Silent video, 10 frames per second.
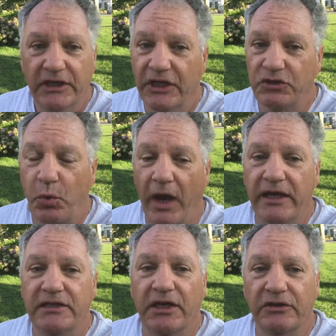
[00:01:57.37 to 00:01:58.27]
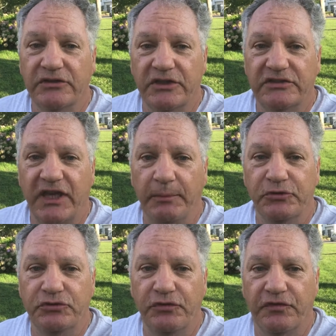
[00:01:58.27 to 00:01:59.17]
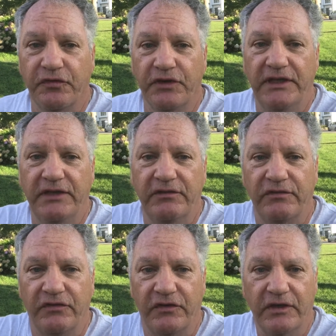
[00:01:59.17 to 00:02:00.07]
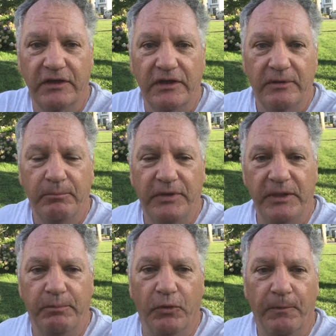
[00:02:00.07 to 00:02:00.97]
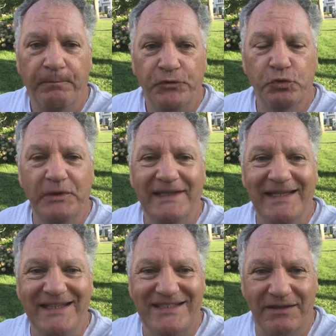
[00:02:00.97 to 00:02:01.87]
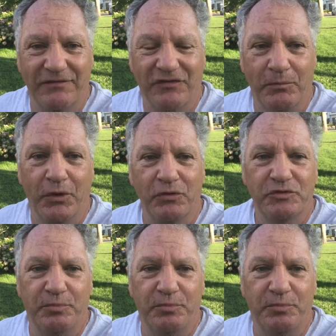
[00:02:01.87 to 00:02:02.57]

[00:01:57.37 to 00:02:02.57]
It's why he tells the disciples to forgive people, to release them from those